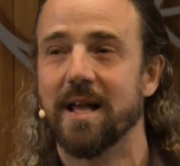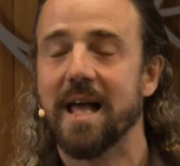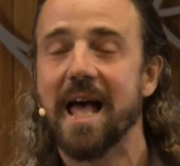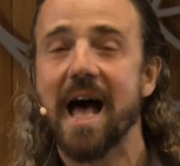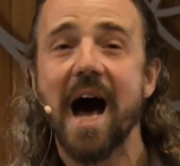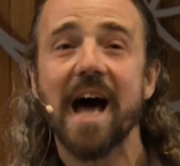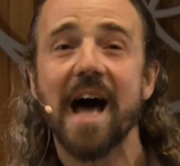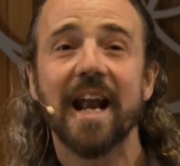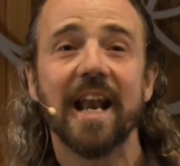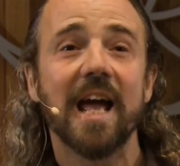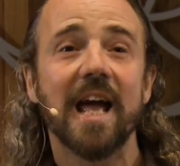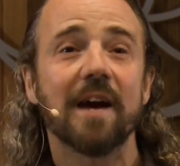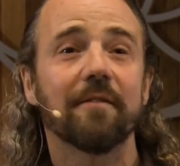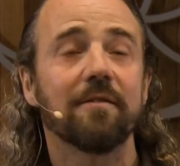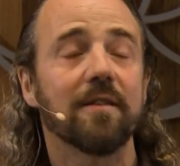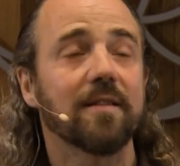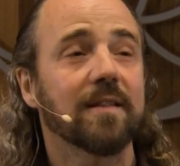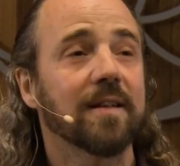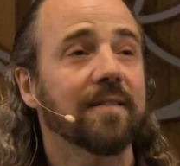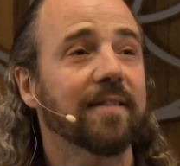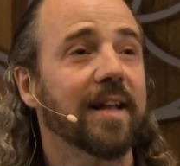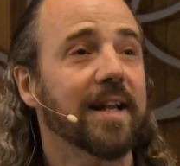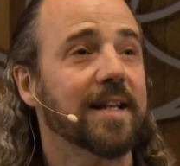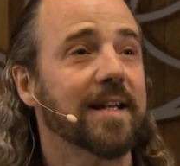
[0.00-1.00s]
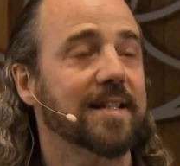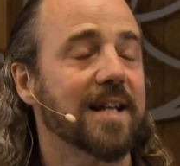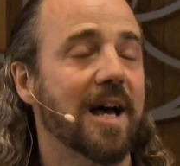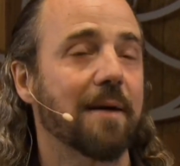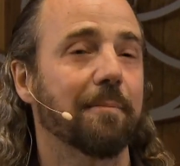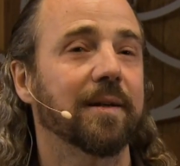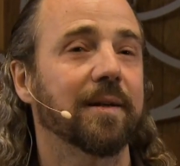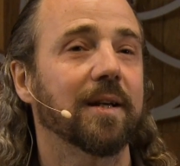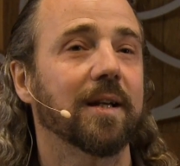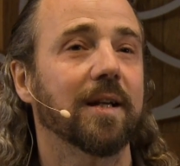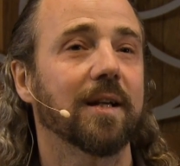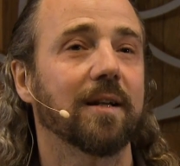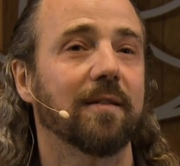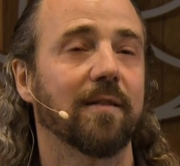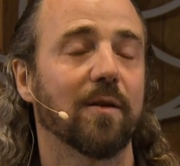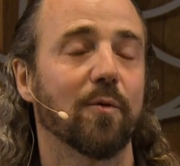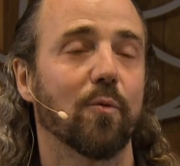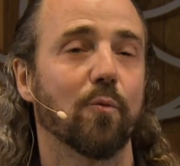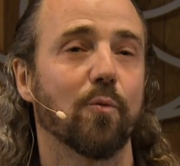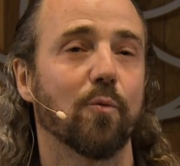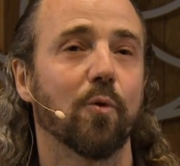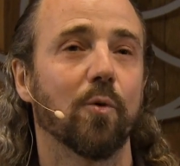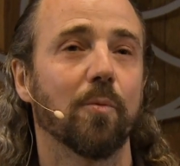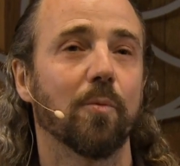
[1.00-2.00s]
And everything that is happening in the
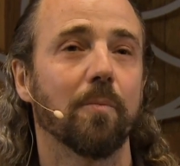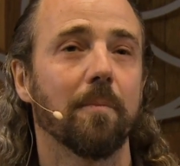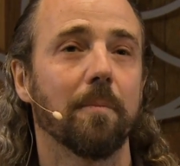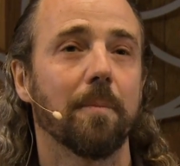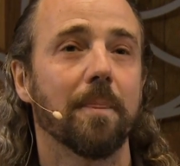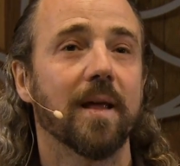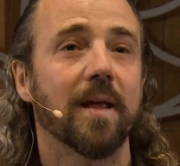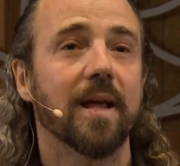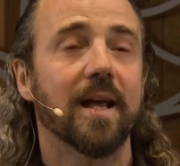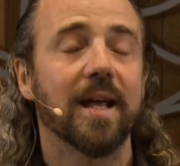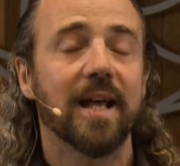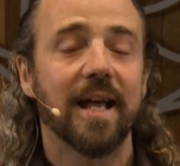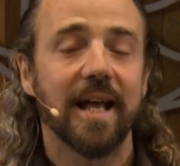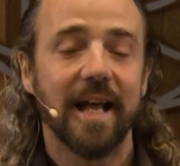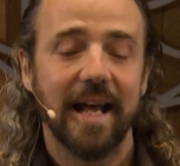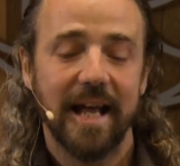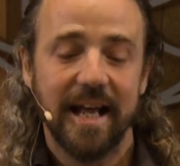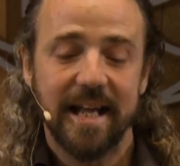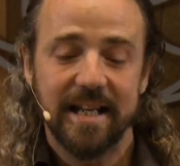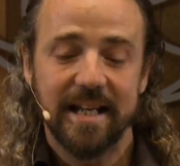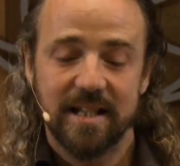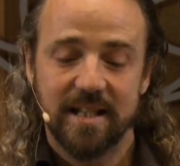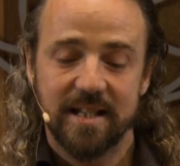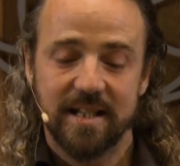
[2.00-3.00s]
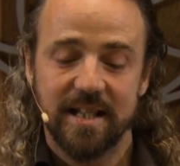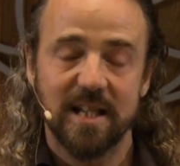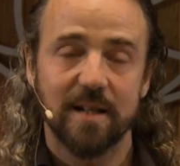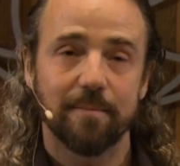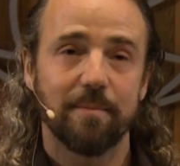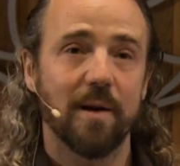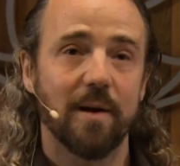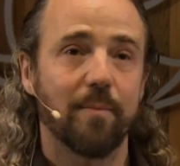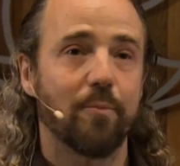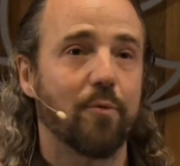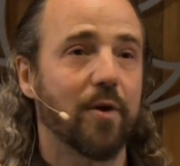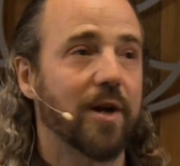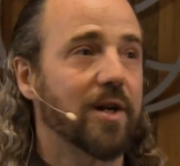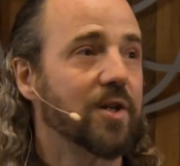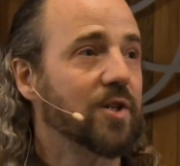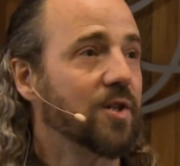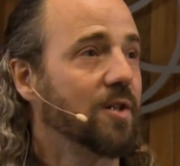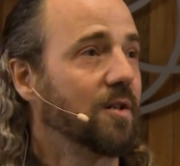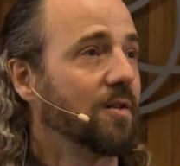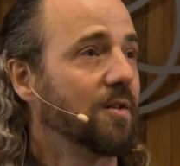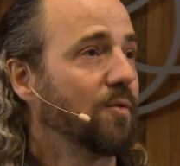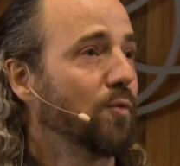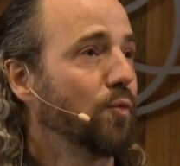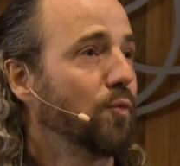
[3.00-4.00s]
womb is just vibration.